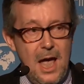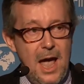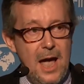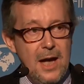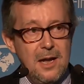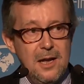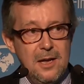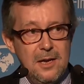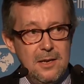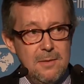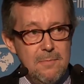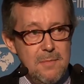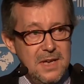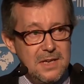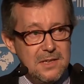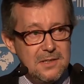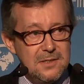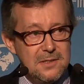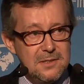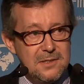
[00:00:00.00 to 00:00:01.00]

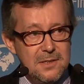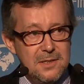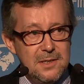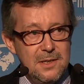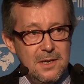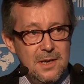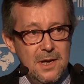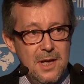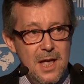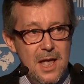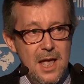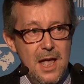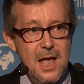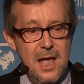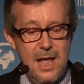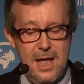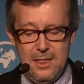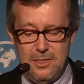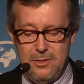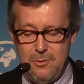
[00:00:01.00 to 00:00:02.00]
academics,
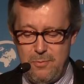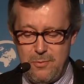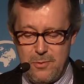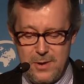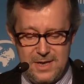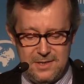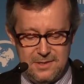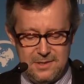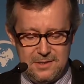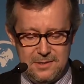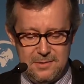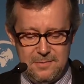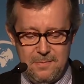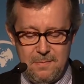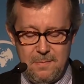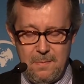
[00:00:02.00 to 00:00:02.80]
and the press.